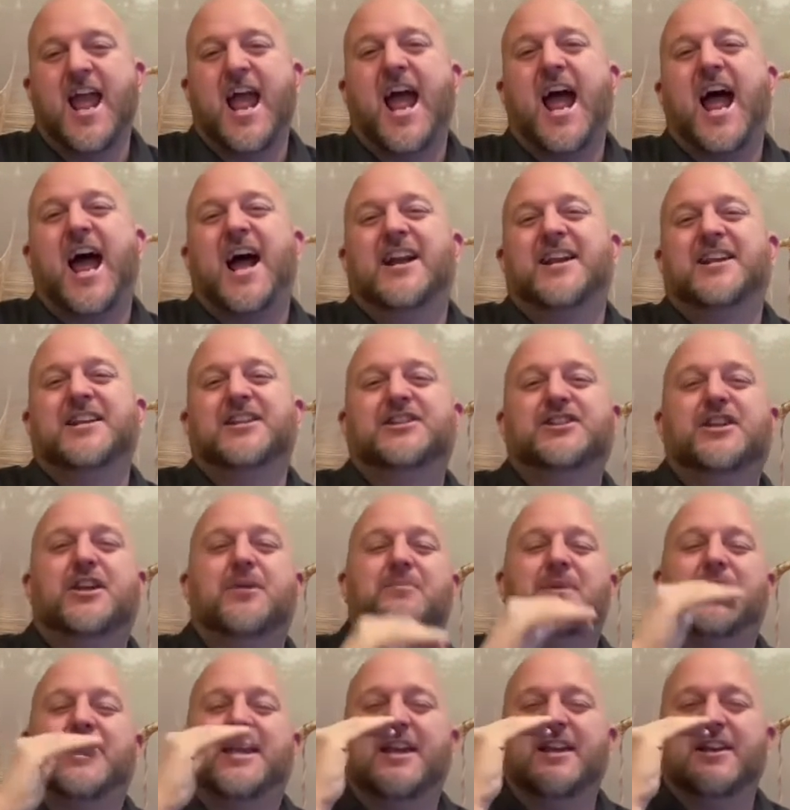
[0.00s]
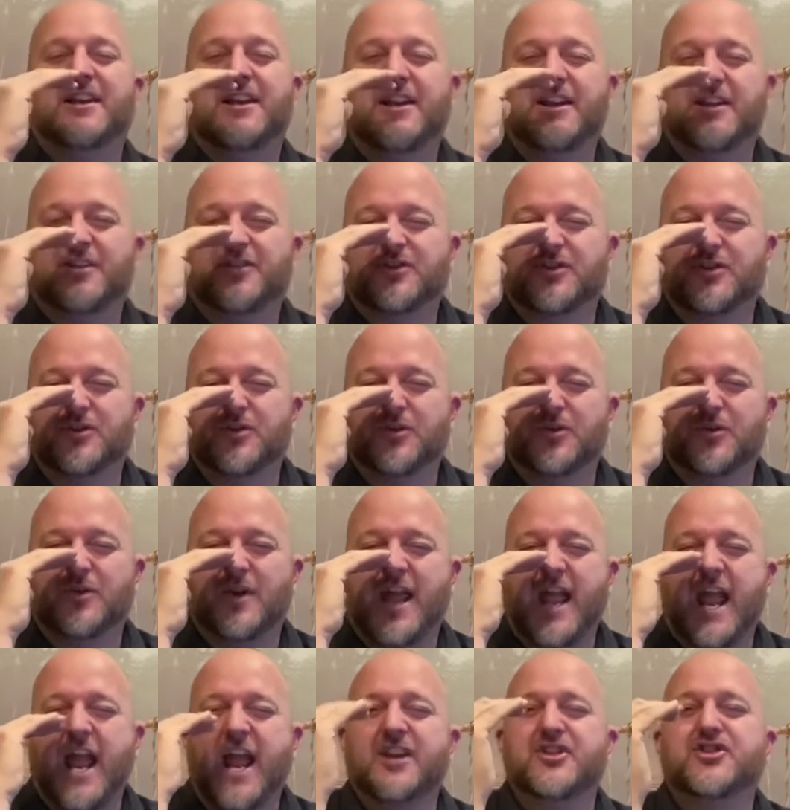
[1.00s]
And he's beginning to
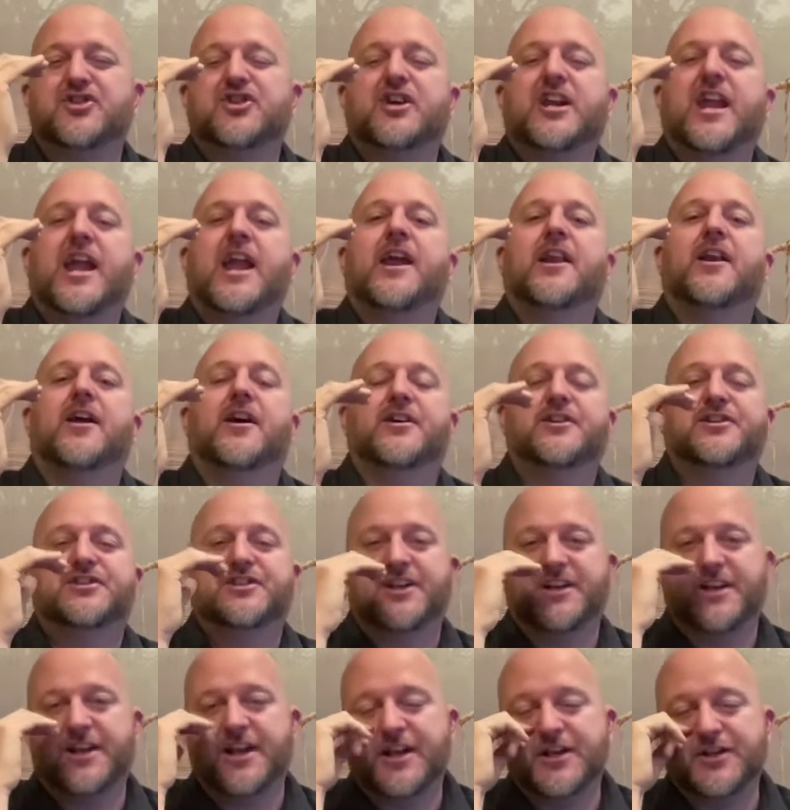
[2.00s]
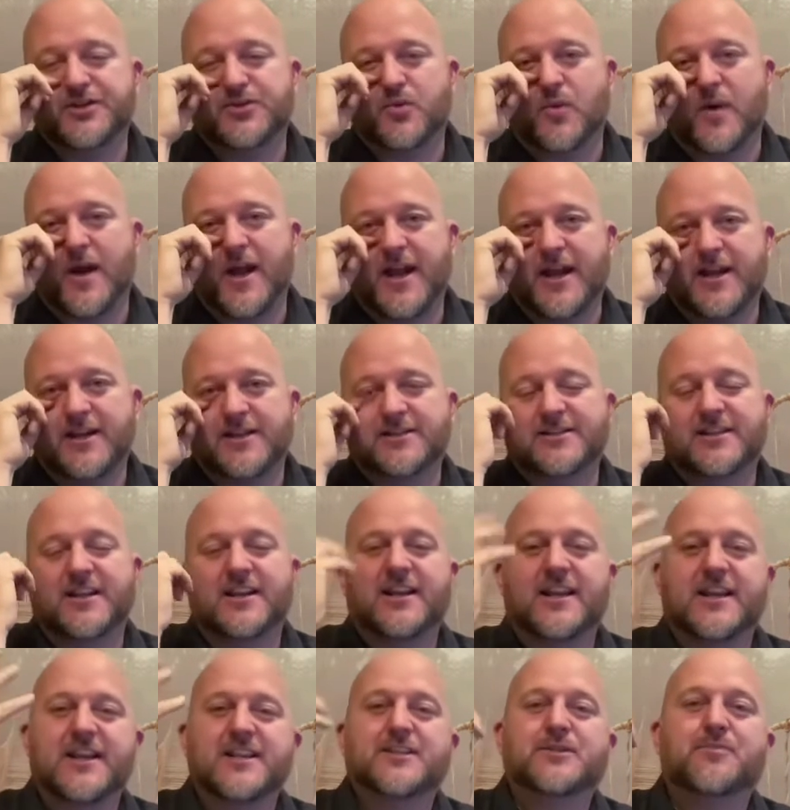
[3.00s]
educate us in his ways and
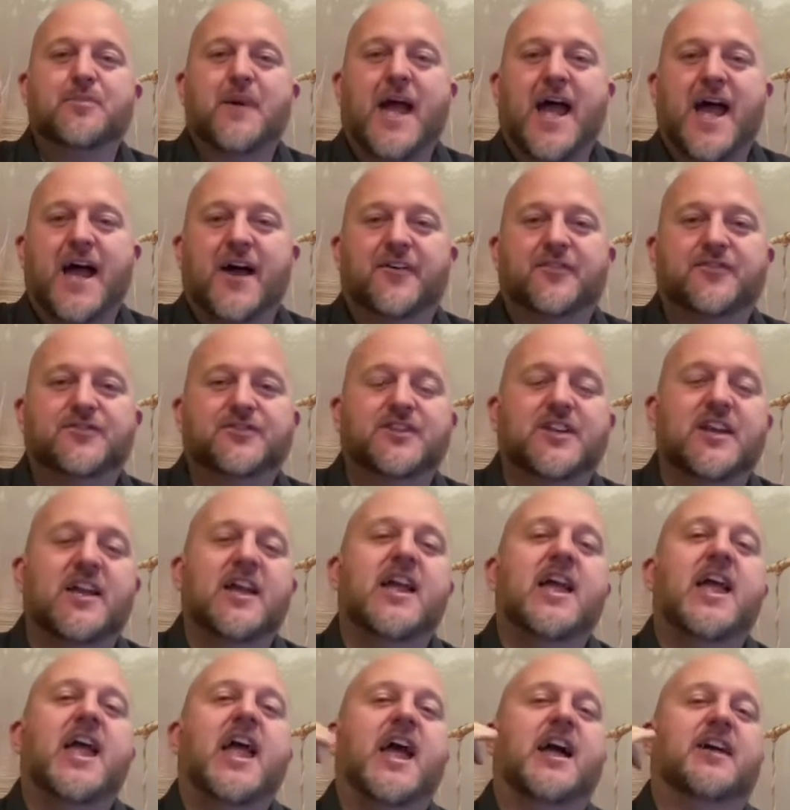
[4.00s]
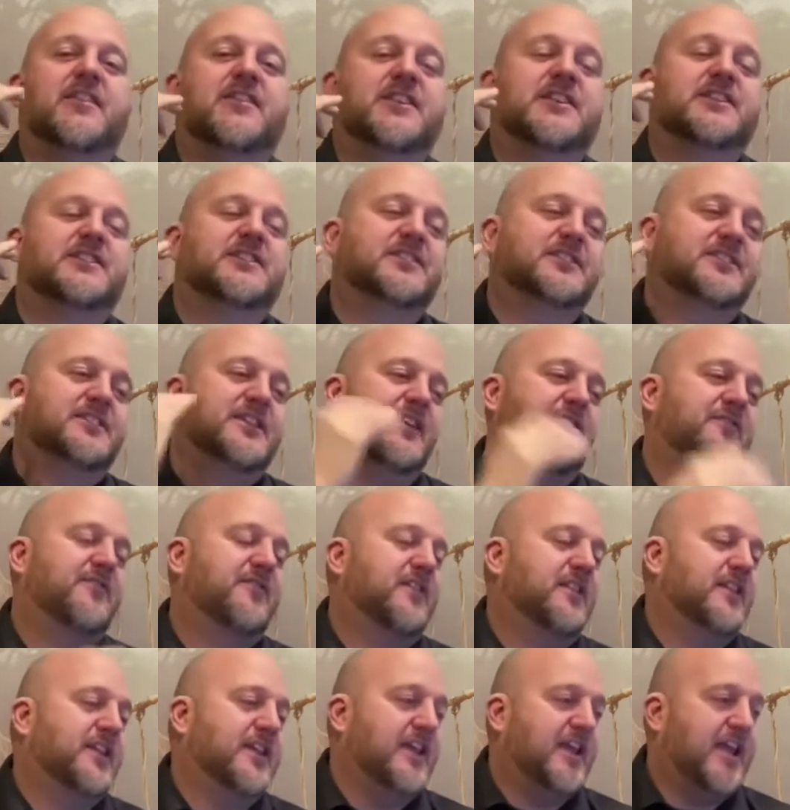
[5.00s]
his paths. And this is
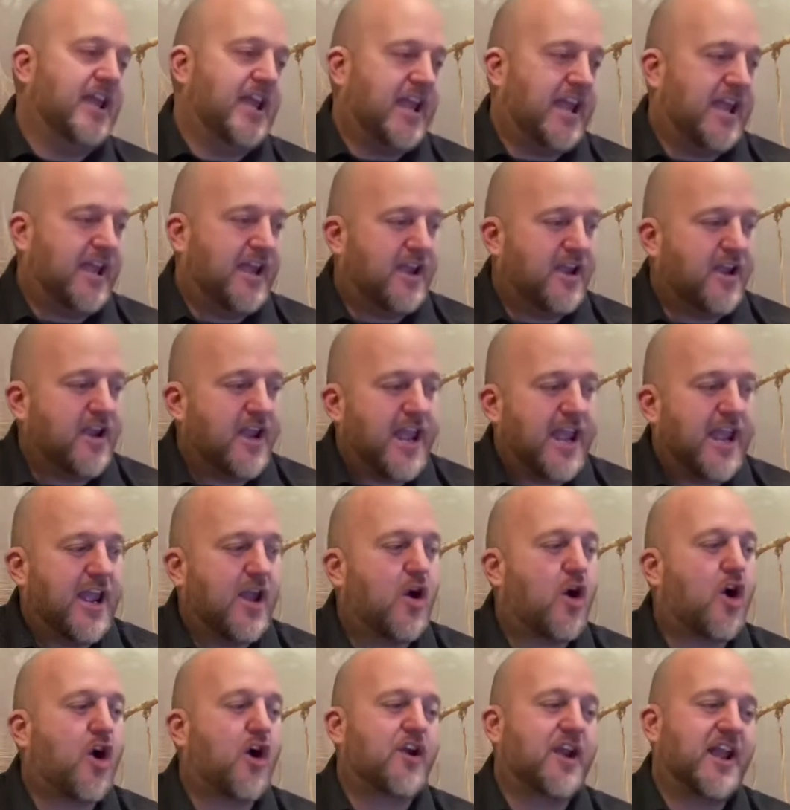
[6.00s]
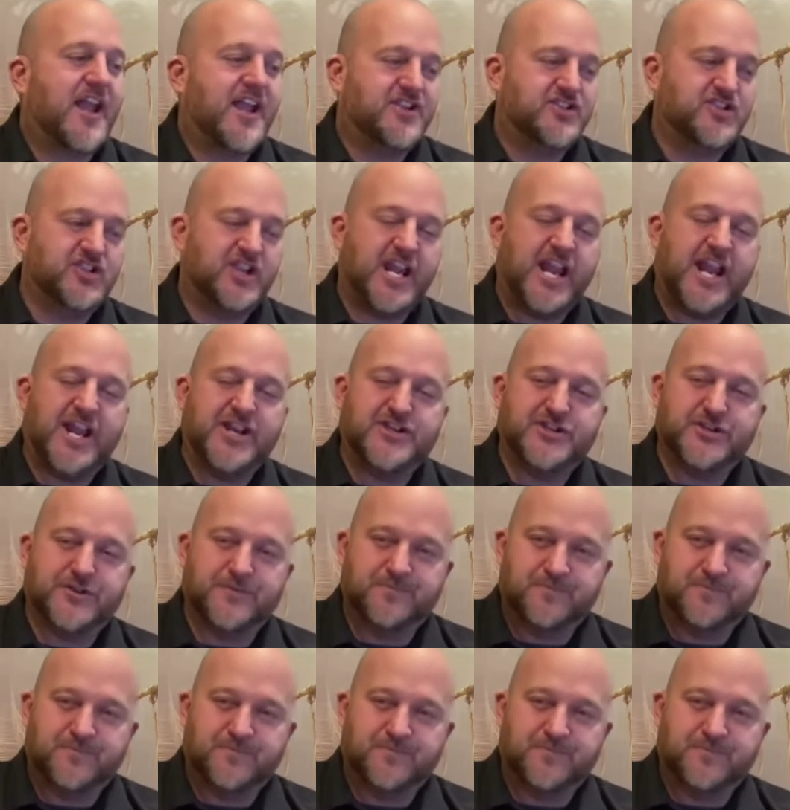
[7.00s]
definitely a heart education.